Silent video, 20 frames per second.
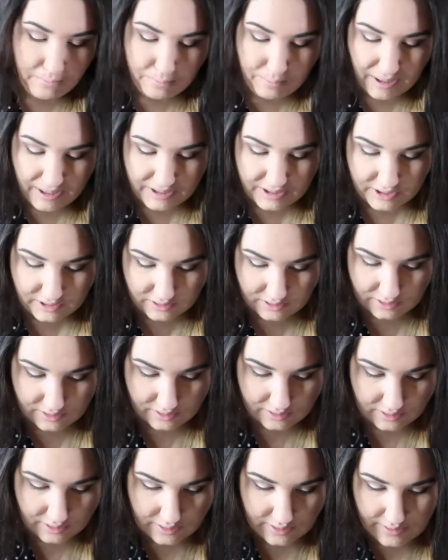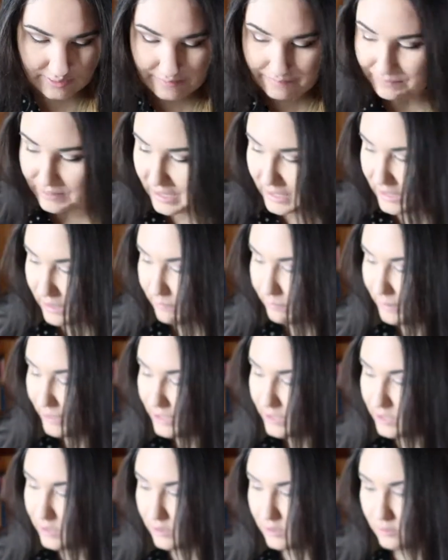bundle, and the
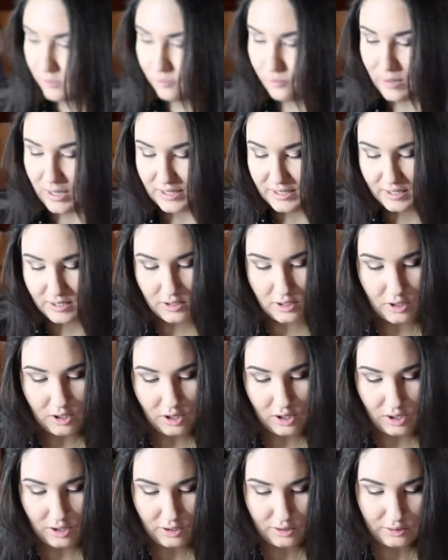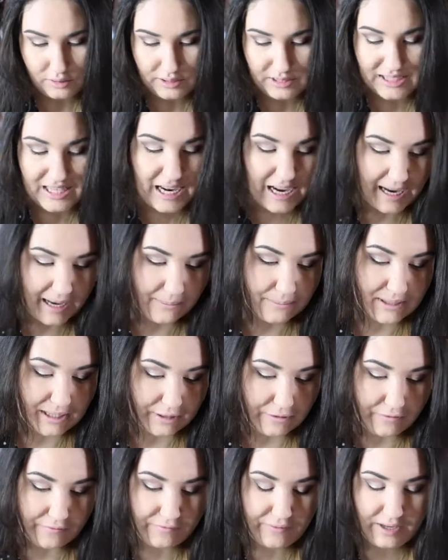bundle was called Times
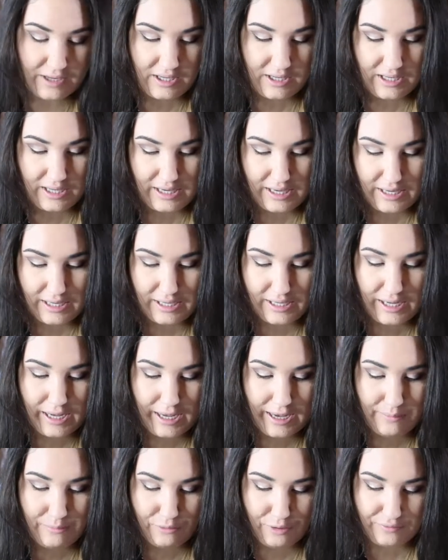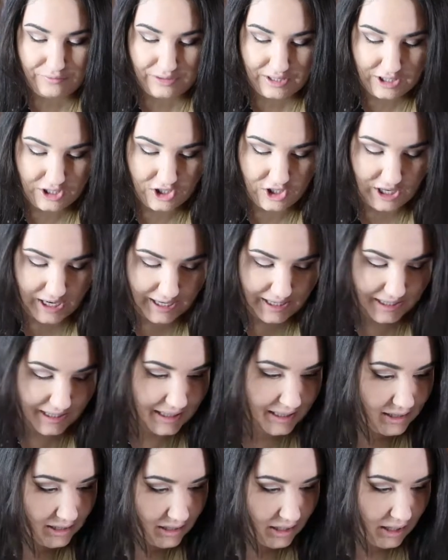Infinity, and it came with the shade
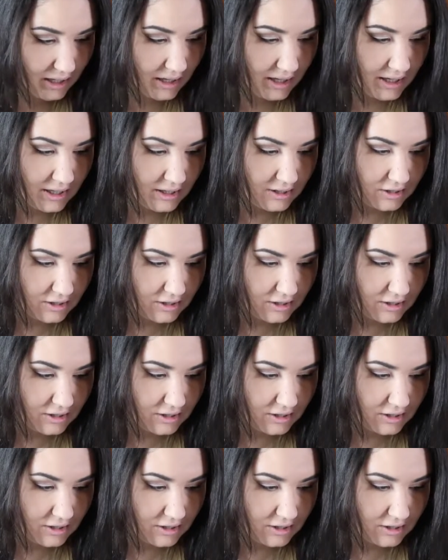Issa,